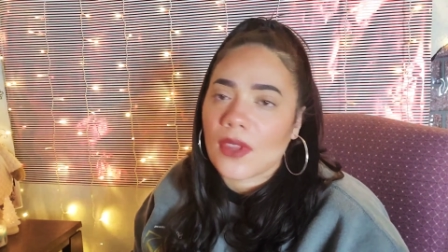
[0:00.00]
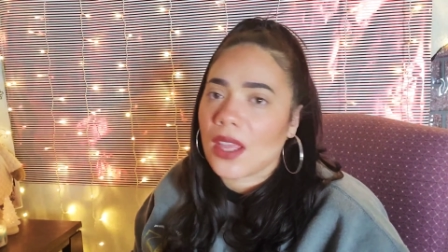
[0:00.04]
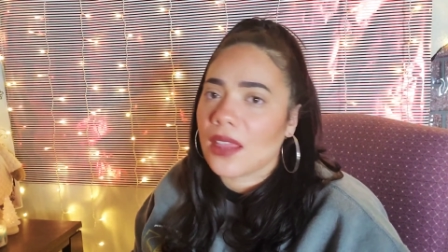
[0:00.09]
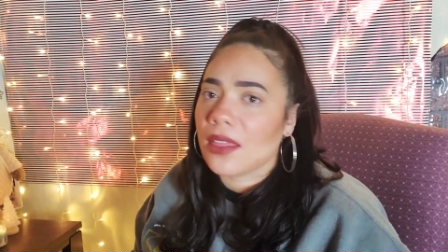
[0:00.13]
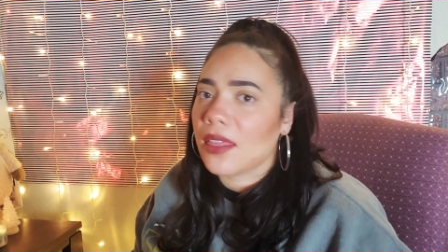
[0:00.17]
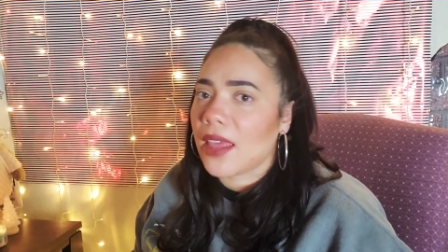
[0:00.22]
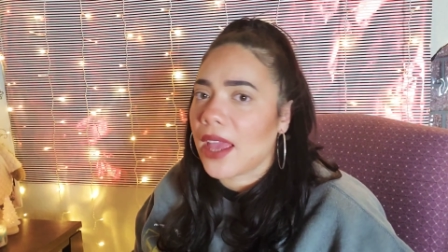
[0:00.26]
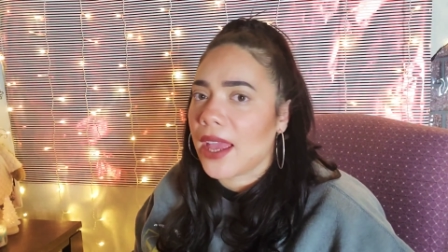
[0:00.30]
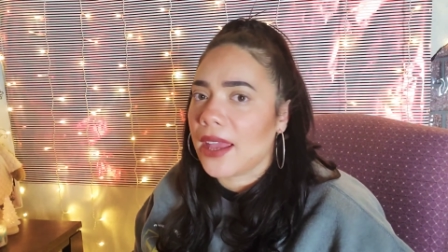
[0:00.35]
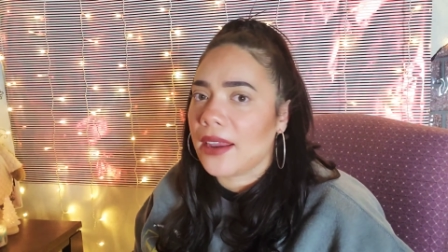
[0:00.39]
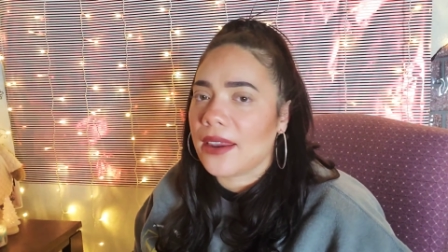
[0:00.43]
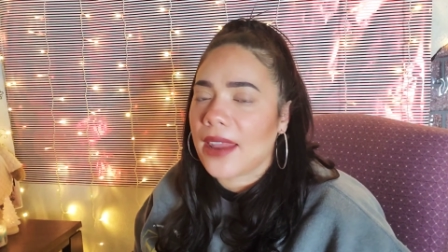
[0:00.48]

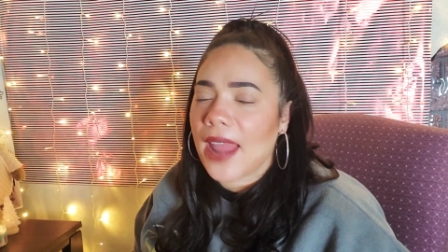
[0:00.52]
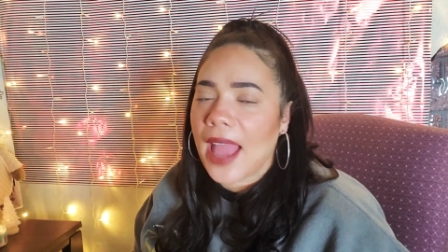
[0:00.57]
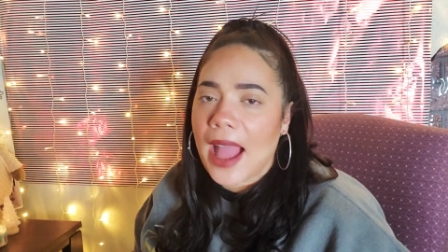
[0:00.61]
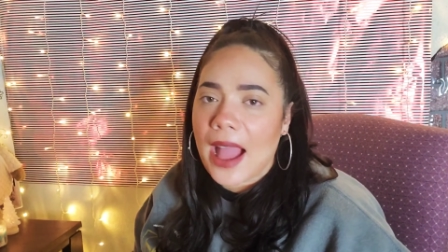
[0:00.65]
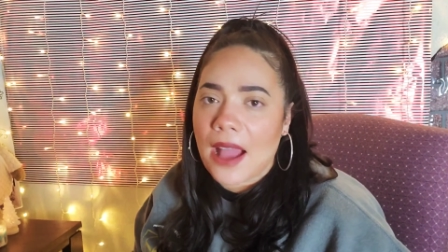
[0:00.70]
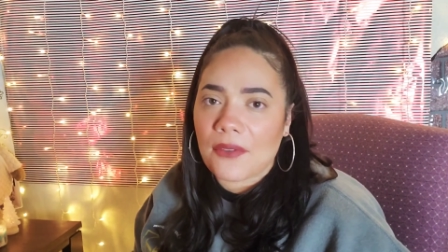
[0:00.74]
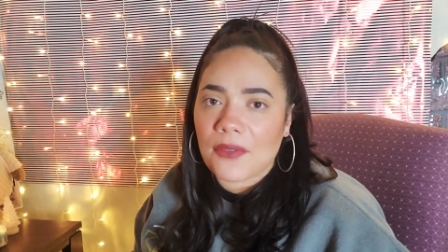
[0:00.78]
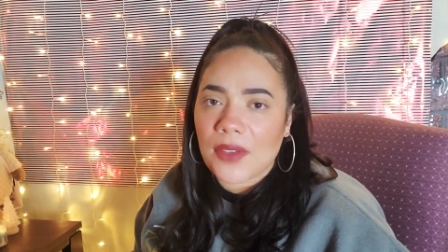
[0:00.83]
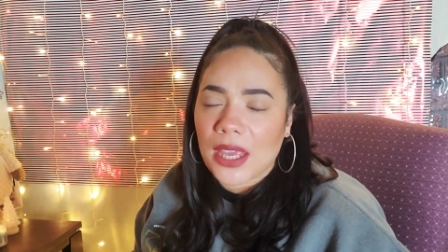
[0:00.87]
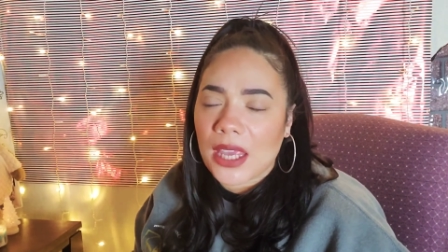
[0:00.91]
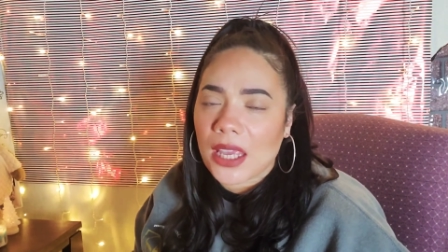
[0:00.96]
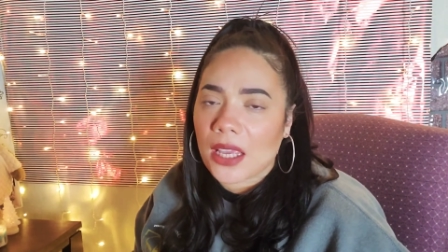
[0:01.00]
then
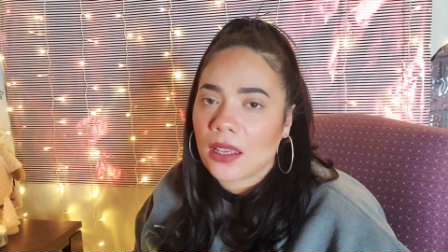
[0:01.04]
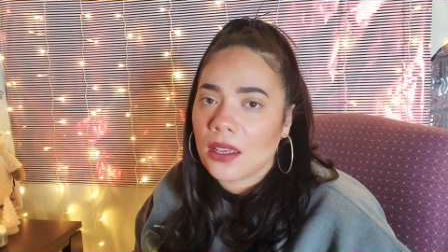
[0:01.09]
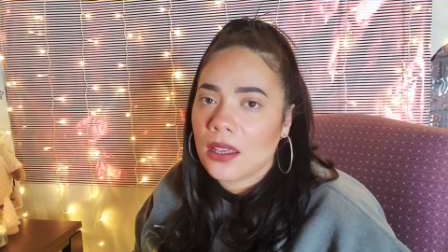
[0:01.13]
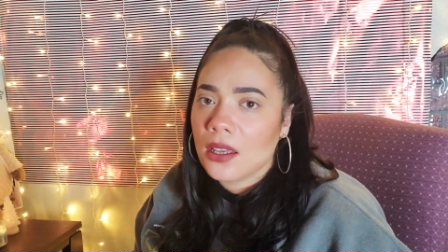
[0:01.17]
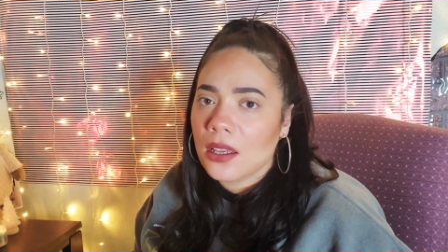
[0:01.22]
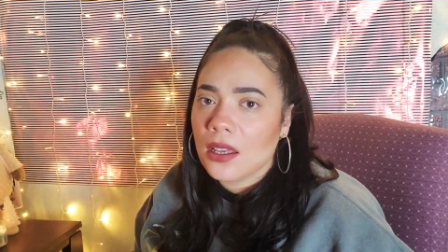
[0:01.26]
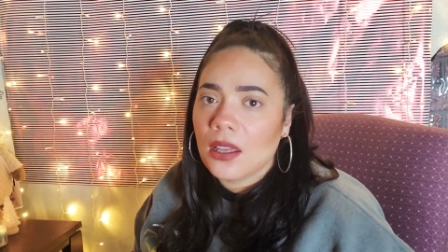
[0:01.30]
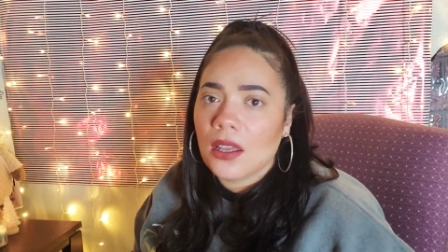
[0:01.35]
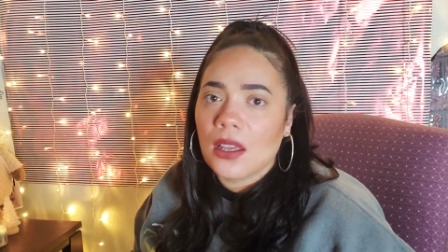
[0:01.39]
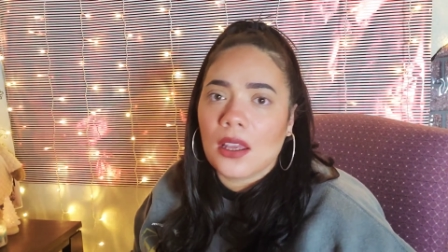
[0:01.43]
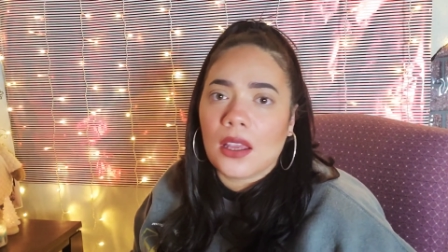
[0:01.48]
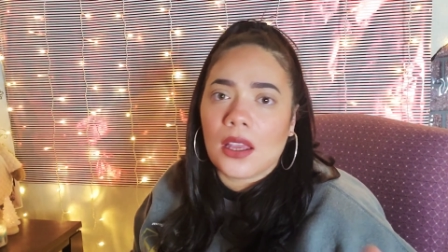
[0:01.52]
having
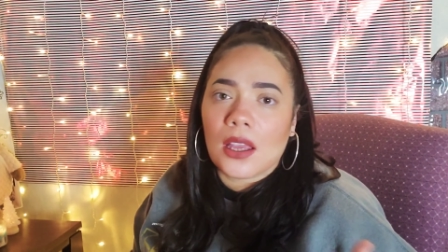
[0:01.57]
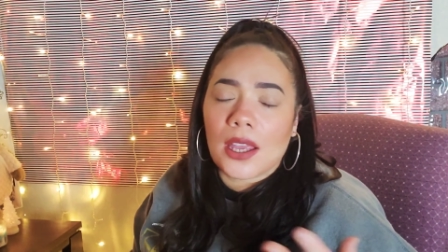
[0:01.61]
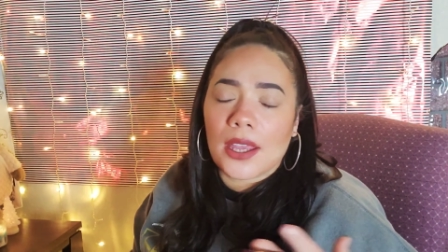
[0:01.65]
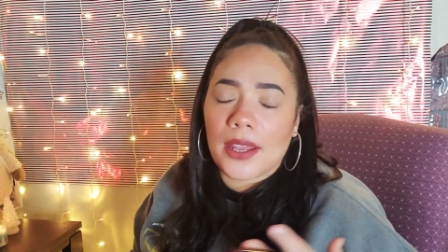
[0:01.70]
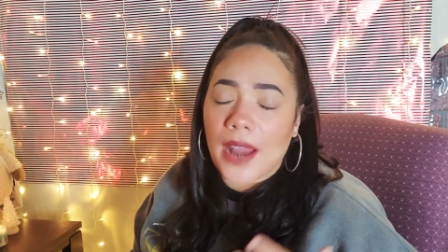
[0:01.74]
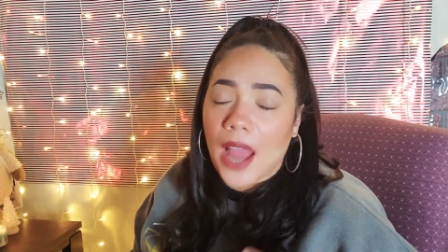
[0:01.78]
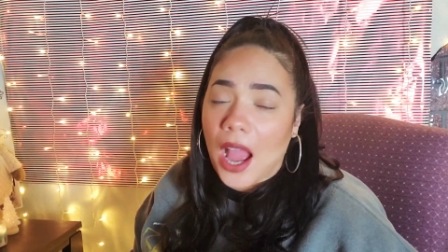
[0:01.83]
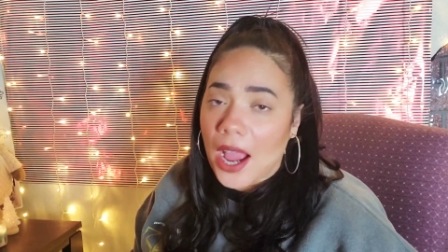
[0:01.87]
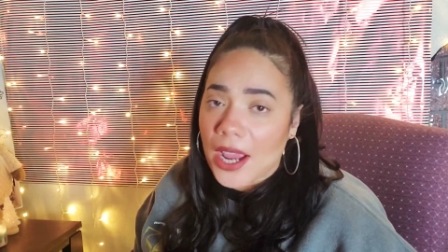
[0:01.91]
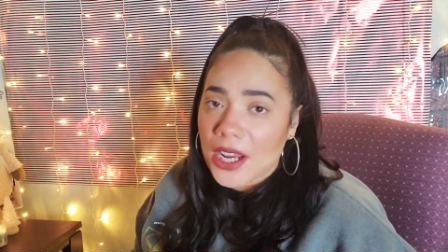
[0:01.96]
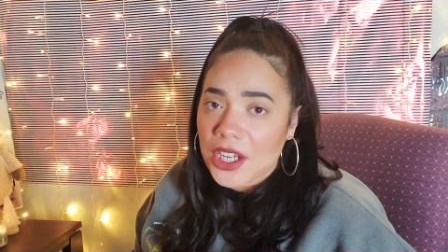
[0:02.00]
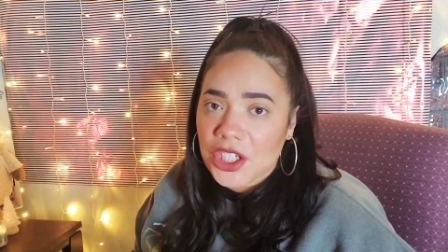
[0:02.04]

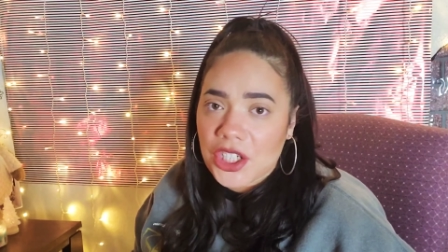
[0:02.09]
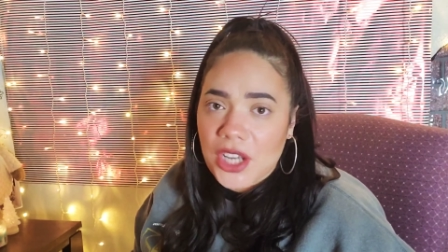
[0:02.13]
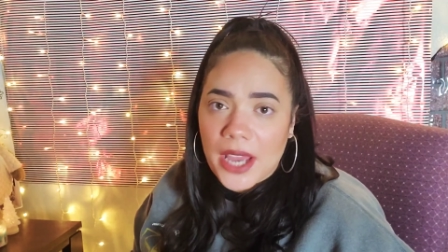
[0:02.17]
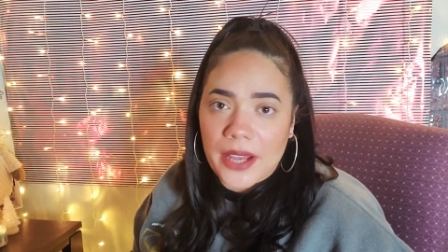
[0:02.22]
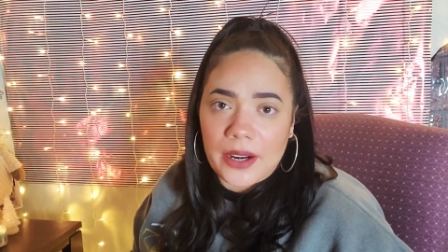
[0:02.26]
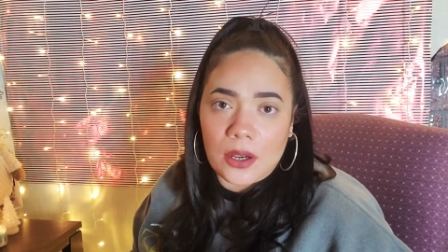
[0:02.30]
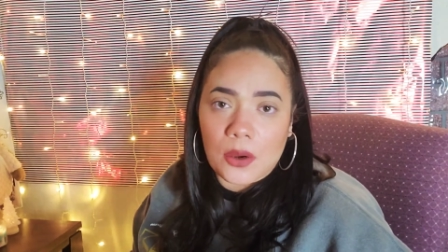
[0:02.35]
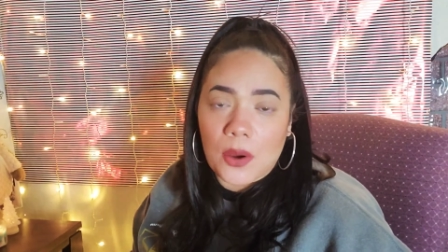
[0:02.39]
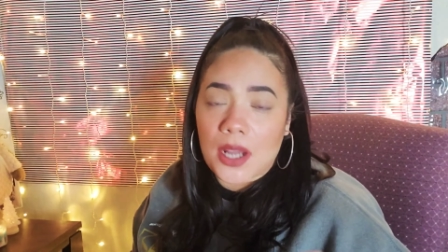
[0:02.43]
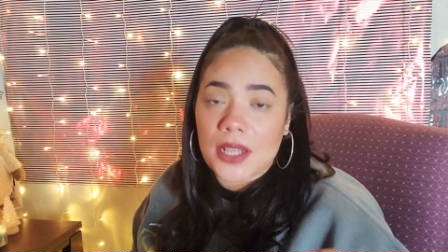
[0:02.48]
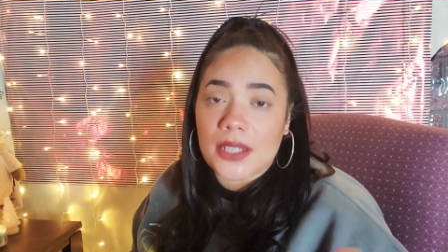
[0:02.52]
an eyeshadow